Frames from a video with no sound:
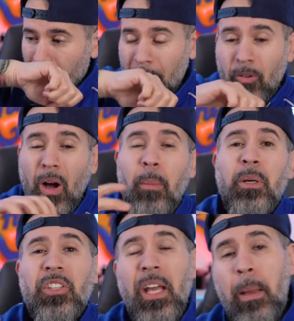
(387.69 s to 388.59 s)
I don't know how
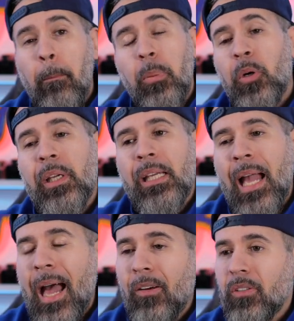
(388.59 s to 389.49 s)
much input he
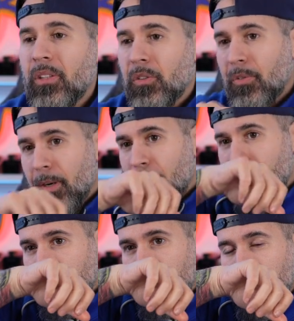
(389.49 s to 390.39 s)
had on this
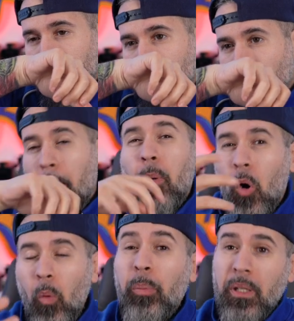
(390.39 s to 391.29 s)
fragrance. I'm
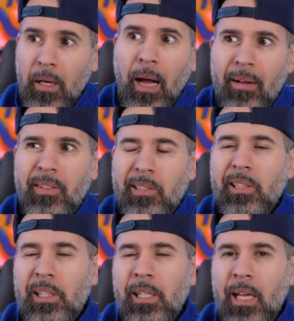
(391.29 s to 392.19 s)
hoping,
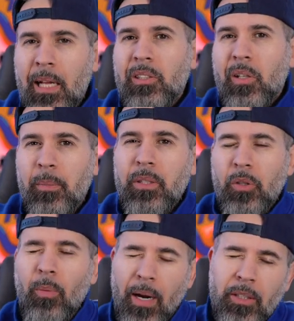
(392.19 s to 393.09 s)
obviously, he had some
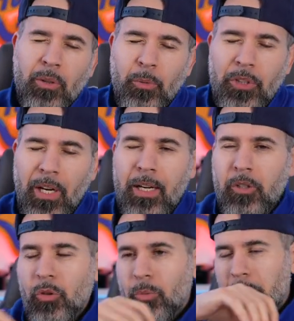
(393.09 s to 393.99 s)
interaction, which I
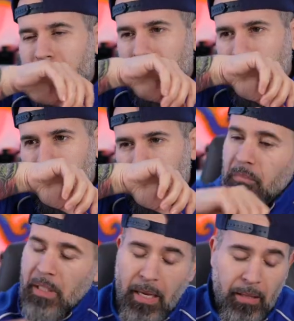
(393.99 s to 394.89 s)
assume he did.
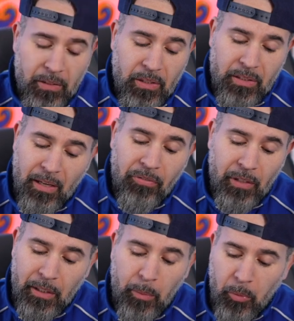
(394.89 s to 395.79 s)
Yeah, this is
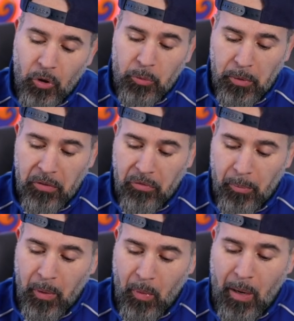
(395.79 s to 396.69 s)
definitely a ball sprayer for
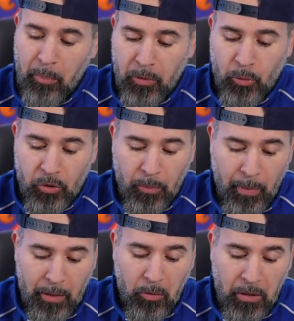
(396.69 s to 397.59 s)
me. Wow, producer
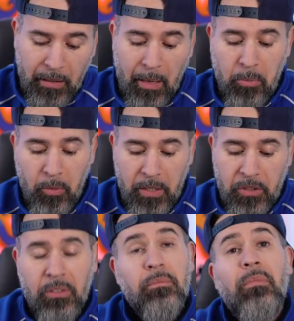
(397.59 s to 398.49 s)
Michael
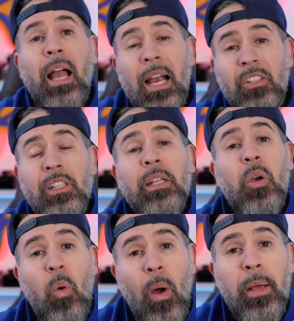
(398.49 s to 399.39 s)
collaboration, actually
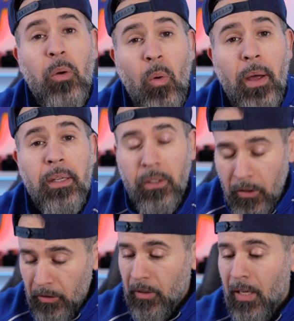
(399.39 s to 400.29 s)
quite
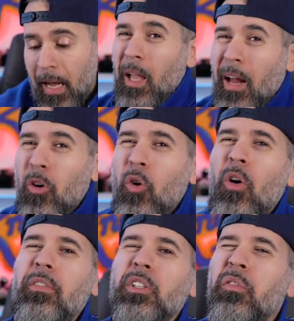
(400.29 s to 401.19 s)
good. I don't know
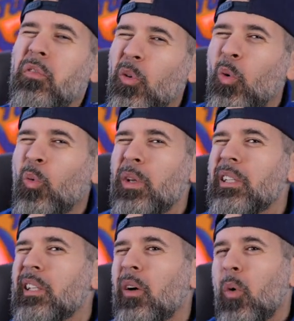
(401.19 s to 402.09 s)
if it's full
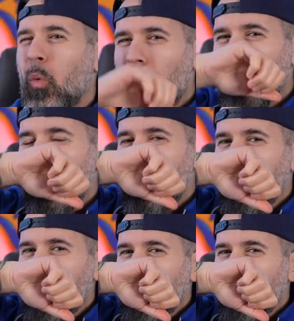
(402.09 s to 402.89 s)
retail worthy.